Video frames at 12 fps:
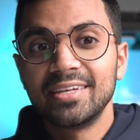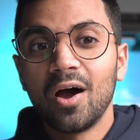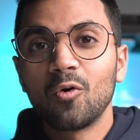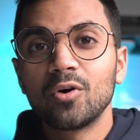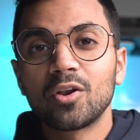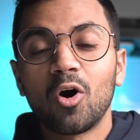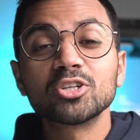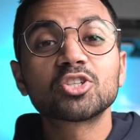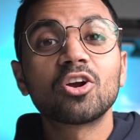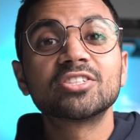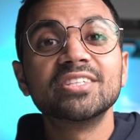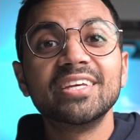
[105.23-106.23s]
Now, it all
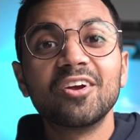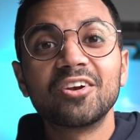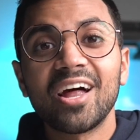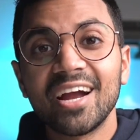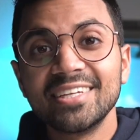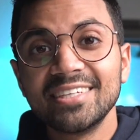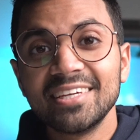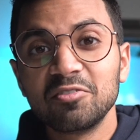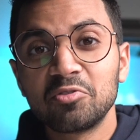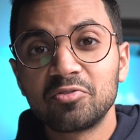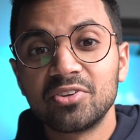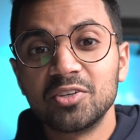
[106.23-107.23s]
starts in the year
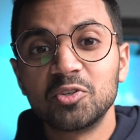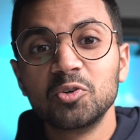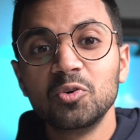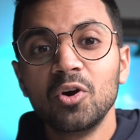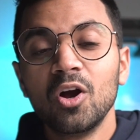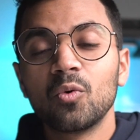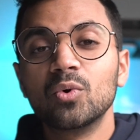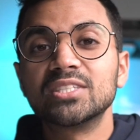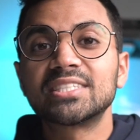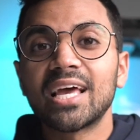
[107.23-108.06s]
1952 when